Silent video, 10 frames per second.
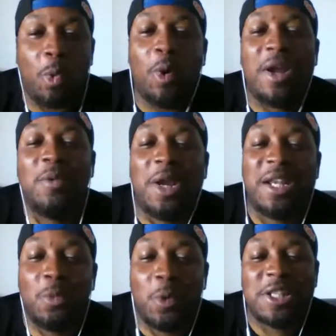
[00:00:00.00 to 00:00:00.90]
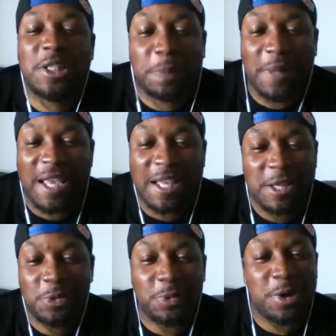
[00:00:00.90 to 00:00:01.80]
where does he play?
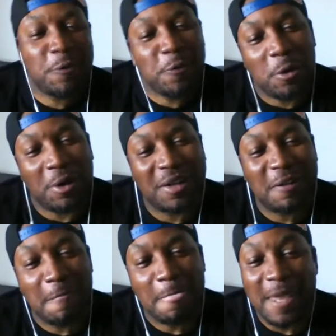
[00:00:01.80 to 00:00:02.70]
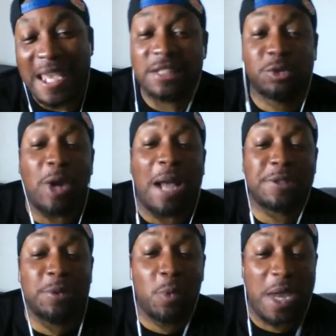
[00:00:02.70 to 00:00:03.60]
3 or 4? He's dropped
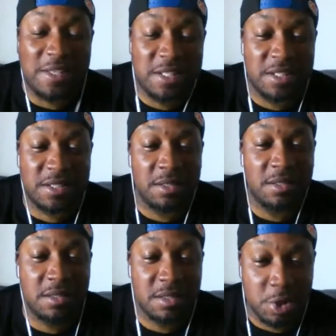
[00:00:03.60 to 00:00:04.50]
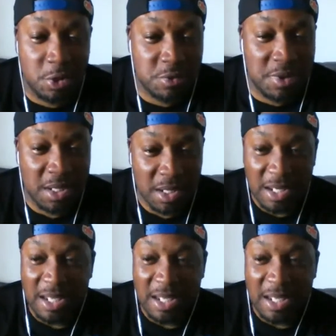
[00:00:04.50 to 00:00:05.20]
some weight since the surgery. And I